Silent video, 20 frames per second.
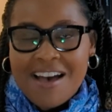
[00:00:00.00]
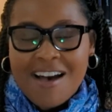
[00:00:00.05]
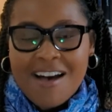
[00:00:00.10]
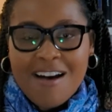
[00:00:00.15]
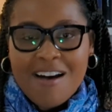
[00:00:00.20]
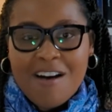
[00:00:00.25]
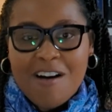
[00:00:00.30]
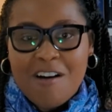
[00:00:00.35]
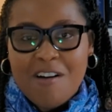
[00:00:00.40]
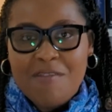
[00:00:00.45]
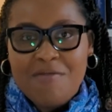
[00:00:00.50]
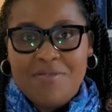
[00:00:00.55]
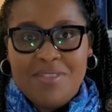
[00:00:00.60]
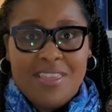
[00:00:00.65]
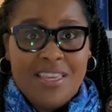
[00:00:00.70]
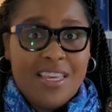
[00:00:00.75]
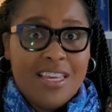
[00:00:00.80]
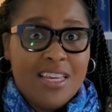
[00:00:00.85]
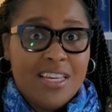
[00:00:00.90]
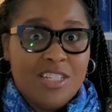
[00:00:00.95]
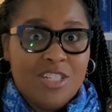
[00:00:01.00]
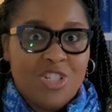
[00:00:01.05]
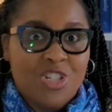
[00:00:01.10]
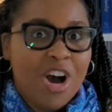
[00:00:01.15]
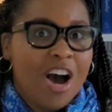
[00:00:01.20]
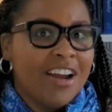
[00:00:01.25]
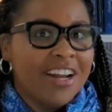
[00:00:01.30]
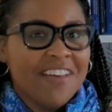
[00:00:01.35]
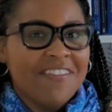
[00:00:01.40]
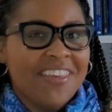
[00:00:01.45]
of the
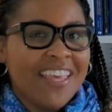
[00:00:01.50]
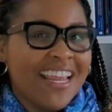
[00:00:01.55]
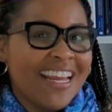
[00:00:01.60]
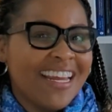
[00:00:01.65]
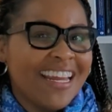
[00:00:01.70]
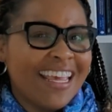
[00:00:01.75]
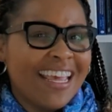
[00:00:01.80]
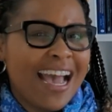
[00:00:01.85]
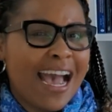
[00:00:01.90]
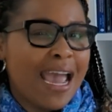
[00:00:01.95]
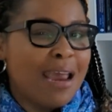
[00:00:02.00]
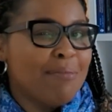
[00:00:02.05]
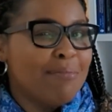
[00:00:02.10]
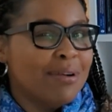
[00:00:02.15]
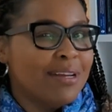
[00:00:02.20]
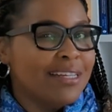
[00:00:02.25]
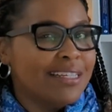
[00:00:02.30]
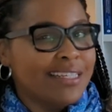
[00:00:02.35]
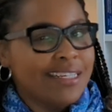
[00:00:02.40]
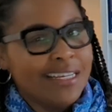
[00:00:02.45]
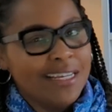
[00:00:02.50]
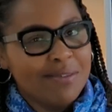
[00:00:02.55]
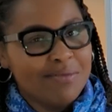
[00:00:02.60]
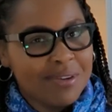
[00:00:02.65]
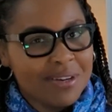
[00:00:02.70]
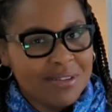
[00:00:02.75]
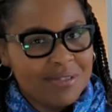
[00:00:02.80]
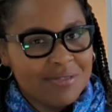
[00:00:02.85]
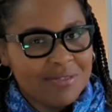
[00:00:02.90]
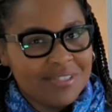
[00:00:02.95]
John F. Kennedy hybrid tea
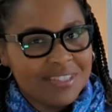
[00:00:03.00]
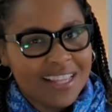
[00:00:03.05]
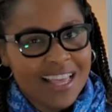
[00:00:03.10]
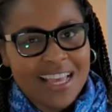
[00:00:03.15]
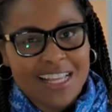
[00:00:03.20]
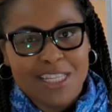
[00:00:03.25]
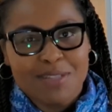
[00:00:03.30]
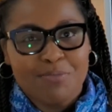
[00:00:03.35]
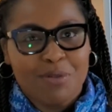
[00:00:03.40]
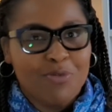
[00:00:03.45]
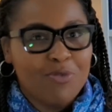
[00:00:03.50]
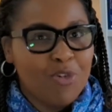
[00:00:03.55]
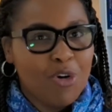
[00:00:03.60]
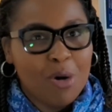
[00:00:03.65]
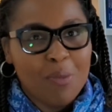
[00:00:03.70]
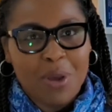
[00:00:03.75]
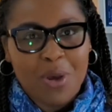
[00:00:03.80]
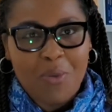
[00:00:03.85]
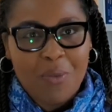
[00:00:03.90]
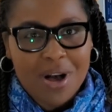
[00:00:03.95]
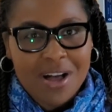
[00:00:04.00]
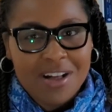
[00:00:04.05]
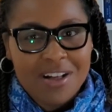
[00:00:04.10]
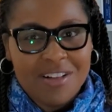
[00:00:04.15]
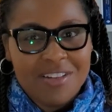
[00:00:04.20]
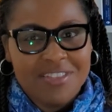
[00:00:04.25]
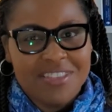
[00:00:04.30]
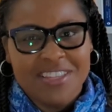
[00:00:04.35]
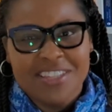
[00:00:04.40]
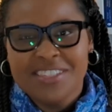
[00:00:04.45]
rose that's performing
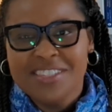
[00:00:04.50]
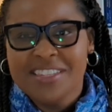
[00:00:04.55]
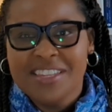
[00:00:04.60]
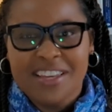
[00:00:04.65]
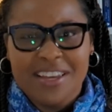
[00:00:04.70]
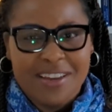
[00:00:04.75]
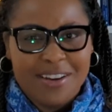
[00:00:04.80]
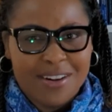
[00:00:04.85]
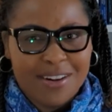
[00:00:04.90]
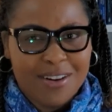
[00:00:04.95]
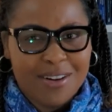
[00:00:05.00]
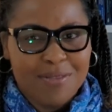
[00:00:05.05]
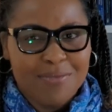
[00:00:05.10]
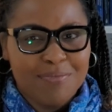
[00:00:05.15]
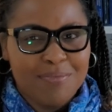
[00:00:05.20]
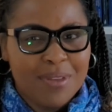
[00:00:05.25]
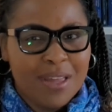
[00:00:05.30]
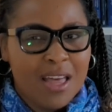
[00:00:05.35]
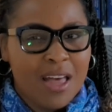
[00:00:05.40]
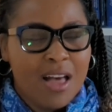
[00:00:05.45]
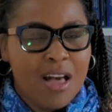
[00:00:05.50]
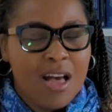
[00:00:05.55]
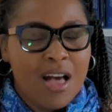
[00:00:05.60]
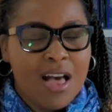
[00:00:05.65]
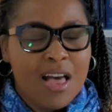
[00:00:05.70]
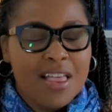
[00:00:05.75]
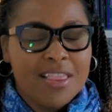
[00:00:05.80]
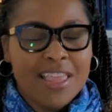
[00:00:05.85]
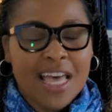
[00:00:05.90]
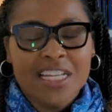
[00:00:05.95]
well this year.
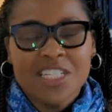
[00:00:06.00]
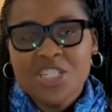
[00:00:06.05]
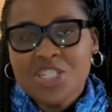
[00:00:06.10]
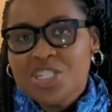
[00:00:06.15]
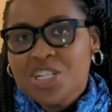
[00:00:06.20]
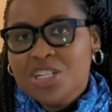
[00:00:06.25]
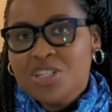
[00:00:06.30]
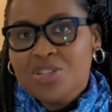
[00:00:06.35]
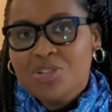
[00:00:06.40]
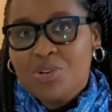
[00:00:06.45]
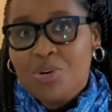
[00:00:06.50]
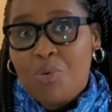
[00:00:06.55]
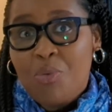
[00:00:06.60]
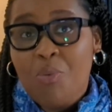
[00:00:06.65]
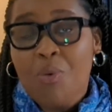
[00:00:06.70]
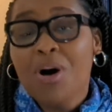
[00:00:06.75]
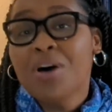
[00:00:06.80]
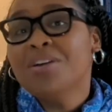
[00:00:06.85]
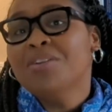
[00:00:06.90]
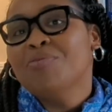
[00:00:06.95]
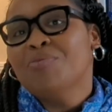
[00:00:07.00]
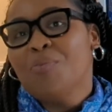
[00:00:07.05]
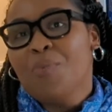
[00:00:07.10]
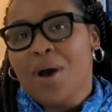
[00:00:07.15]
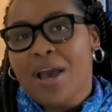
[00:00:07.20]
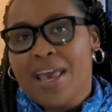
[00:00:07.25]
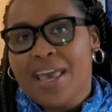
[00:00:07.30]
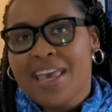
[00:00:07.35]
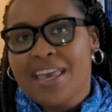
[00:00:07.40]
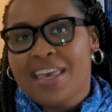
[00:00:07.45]
That's just one
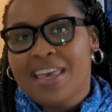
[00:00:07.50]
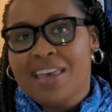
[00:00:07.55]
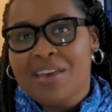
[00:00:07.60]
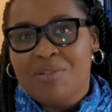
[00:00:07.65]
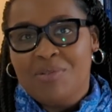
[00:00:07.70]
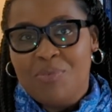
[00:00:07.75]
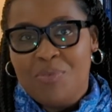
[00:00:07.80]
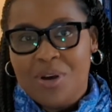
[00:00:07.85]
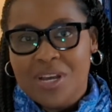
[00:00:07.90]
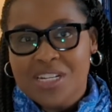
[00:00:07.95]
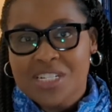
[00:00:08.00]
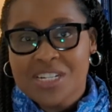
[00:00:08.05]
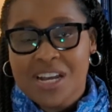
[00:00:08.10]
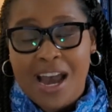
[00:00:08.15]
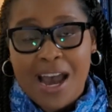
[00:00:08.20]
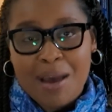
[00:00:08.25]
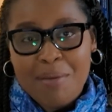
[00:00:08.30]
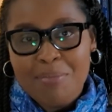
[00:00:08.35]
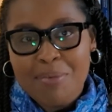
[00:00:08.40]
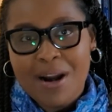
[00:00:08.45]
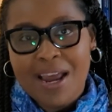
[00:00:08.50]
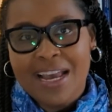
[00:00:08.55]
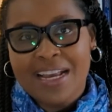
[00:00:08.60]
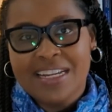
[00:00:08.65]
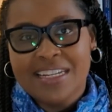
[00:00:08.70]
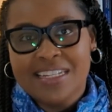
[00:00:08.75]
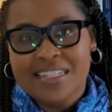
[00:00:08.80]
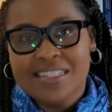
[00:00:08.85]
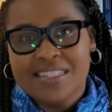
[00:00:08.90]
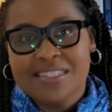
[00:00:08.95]
way in which I
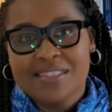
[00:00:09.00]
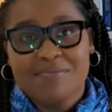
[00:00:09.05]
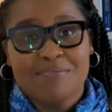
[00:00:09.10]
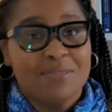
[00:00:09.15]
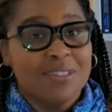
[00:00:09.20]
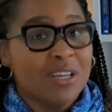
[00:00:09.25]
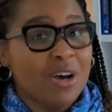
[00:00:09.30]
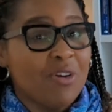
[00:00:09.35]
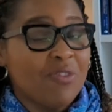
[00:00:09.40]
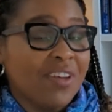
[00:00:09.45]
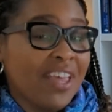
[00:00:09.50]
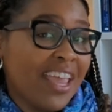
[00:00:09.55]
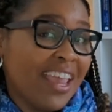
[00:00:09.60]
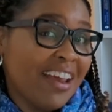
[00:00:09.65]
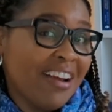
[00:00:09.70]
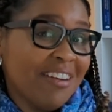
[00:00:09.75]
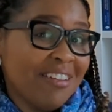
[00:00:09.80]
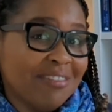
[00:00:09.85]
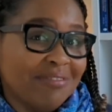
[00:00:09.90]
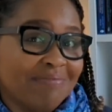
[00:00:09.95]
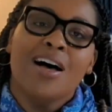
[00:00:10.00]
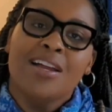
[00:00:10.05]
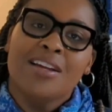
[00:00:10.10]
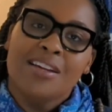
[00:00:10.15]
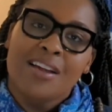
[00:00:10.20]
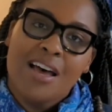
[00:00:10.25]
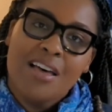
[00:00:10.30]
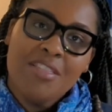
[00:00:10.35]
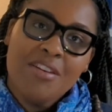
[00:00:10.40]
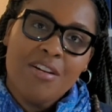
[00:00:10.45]
practice self-care.
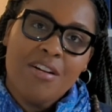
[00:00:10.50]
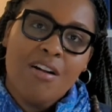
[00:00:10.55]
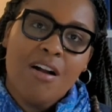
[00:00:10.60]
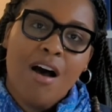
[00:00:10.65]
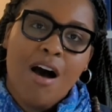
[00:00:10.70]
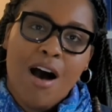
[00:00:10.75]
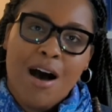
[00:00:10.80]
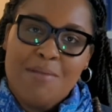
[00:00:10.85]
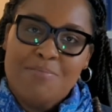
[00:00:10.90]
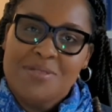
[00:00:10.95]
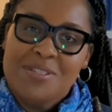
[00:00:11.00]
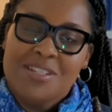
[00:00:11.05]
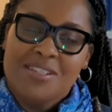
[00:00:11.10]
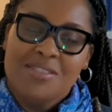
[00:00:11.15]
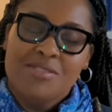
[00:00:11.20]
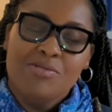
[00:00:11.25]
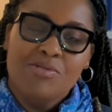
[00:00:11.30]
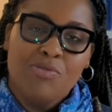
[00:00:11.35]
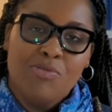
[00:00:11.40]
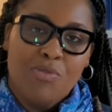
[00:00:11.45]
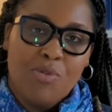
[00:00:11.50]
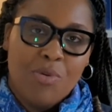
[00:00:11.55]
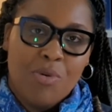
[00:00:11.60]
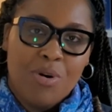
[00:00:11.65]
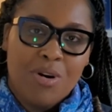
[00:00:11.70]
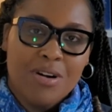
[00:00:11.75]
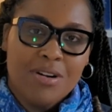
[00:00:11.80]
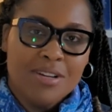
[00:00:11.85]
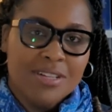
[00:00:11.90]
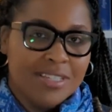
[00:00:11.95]
Another option
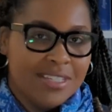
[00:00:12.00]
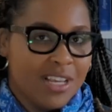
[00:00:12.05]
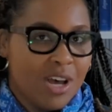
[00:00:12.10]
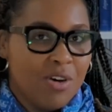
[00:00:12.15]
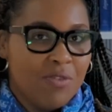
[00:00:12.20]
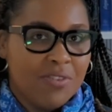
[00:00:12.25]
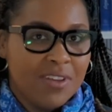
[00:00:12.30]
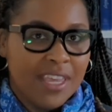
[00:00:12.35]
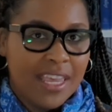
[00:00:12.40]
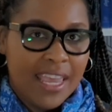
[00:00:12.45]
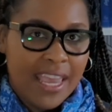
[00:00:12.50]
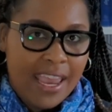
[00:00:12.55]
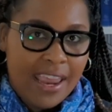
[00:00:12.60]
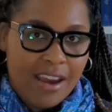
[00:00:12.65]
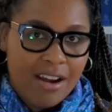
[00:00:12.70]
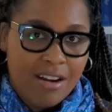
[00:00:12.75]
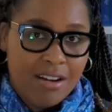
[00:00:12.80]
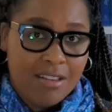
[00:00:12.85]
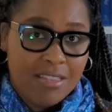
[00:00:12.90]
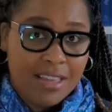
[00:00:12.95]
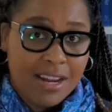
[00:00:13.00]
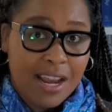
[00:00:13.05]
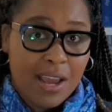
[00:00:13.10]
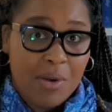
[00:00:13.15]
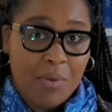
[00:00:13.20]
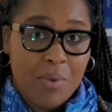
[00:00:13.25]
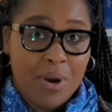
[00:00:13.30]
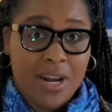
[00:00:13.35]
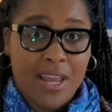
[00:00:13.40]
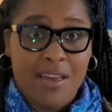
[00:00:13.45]
for self-care that
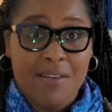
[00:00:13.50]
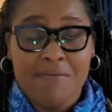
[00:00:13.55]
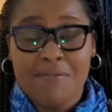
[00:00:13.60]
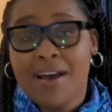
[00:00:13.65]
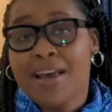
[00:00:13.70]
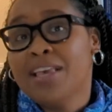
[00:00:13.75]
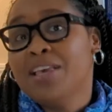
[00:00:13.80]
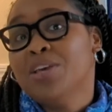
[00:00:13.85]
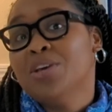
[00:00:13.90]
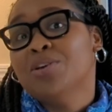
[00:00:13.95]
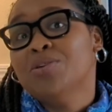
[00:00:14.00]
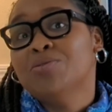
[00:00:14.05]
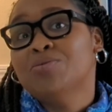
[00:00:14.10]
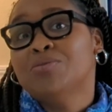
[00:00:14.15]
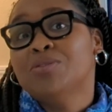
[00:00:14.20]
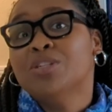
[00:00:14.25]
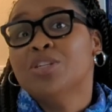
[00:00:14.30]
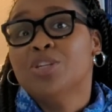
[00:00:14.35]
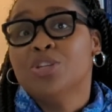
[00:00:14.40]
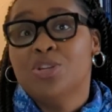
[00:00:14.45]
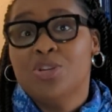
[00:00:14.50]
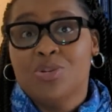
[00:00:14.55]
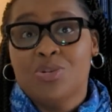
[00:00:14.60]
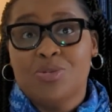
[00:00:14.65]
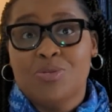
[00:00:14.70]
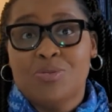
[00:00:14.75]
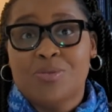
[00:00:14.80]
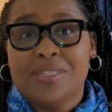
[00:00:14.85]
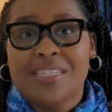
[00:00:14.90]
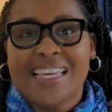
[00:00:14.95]
I want to invite you to
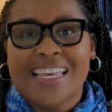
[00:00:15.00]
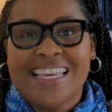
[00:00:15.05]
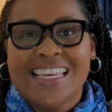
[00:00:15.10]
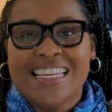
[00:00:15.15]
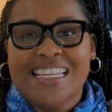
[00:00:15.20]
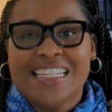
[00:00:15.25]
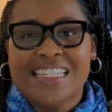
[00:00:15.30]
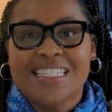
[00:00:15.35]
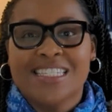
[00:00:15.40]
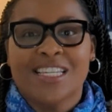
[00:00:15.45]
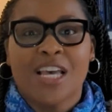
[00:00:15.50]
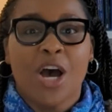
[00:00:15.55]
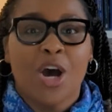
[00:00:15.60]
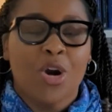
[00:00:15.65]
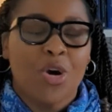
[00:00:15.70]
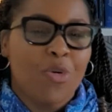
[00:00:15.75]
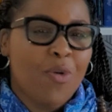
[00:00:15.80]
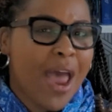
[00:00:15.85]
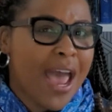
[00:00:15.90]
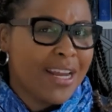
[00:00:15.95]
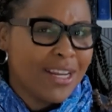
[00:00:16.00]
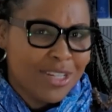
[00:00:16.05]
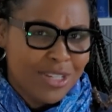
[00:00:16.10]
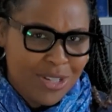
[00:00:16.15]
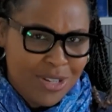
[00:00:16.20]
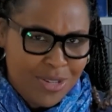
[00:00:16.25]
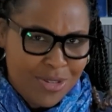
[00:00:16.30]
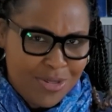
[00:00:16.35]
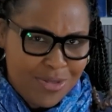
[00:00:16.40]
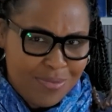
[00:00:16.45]
use is
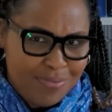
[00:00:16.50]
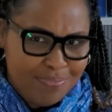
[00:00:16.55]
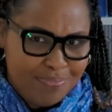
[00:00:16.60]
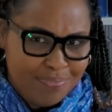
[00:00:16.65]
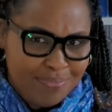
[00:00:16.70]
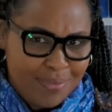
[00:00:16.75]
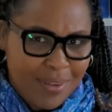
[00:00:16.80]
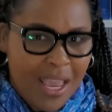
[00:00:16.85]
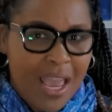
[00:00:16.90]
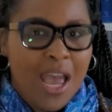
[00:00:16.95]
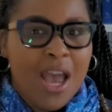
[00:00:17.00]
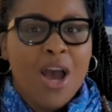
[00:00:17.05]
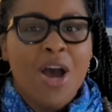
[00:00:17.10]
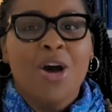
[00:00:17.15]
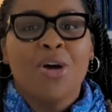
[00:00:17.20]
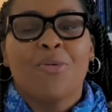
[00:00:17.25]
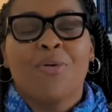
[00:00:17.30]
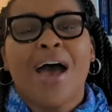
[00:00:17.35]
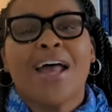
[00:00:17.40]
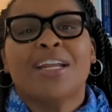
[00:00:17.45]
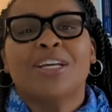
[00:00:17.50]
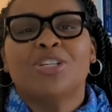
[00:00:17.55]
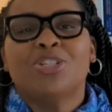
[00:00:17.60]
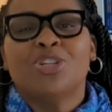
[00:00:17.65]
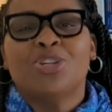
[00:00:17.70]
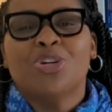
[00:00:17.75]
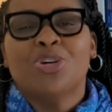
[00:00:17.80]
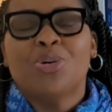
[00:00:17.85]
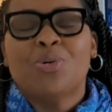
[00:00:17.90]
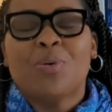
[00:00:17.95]
gratitude.
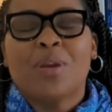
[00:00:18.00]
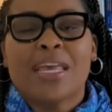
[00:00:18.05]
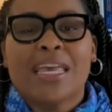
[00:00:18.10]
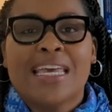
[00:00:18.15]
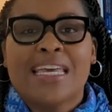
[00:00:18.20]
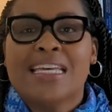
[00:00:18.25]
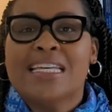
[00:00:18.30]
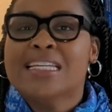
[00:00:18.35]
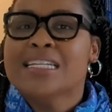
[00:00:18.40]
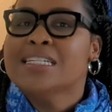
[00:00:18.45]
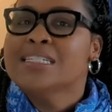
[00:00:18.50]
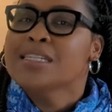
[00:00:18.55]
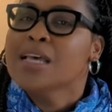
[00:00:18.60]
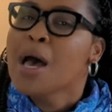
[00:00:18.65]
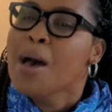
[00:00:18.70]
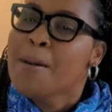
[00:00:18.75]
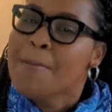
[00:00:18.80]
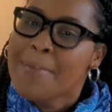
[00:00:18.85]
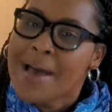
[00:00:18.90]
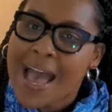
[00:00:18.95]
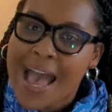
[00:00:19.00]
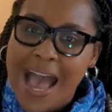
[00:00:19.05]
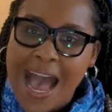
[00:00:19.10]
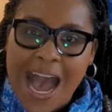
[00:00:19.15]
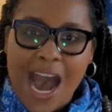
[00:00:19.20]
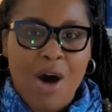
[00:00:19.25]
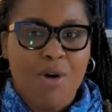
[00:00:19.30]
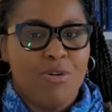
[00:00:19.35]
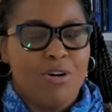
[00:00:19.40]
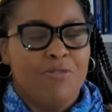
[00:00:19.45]
Gratitude is
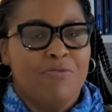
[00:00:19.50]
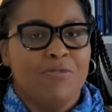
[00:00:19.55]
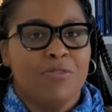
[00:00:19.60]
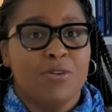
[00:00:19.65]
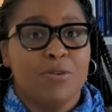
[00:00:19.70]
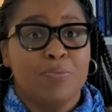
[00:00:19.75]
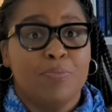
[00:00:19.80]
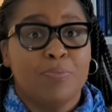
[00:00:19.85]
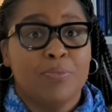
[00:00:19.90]
powerful.